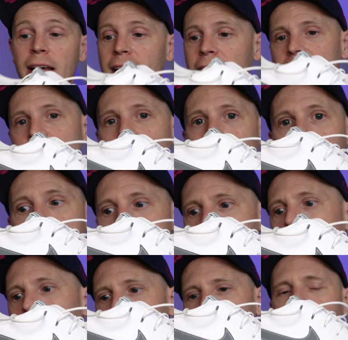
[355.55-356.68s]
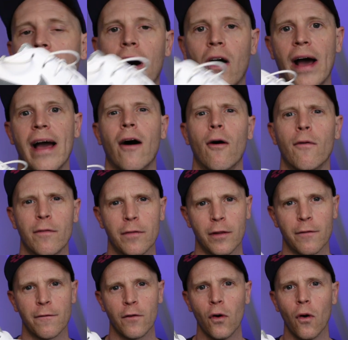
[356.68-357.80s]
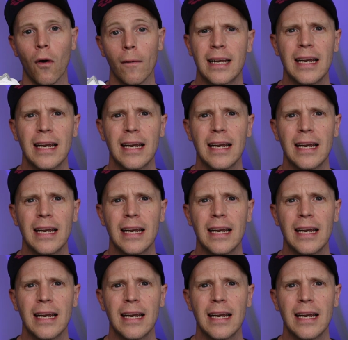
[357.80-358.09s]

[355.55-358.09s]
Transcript: in terms of the height off of the floor.